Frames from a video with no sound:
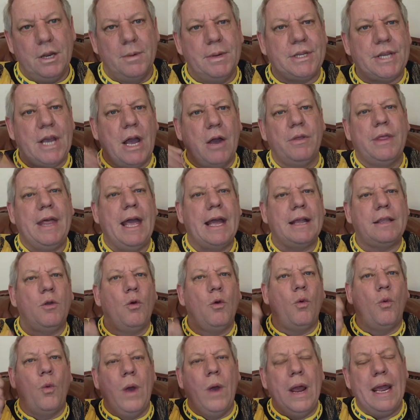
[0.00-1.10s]
so
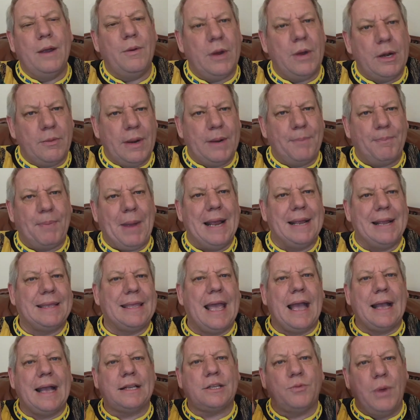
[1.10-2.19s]
that we, when we pay
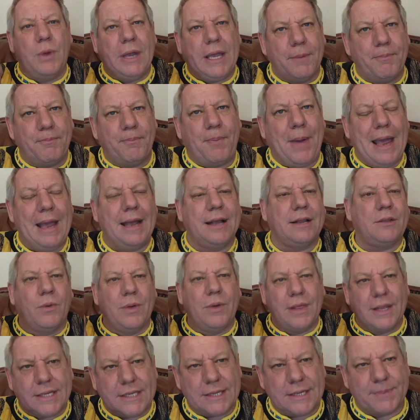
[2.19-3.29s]
tax, we could pay it
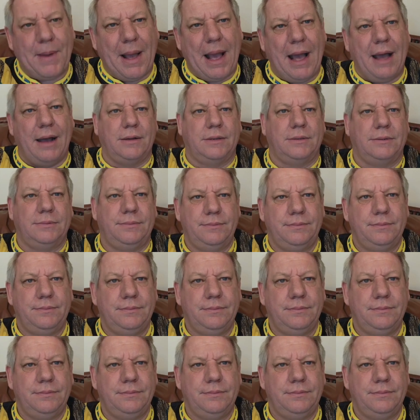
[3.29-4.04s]
with a smile.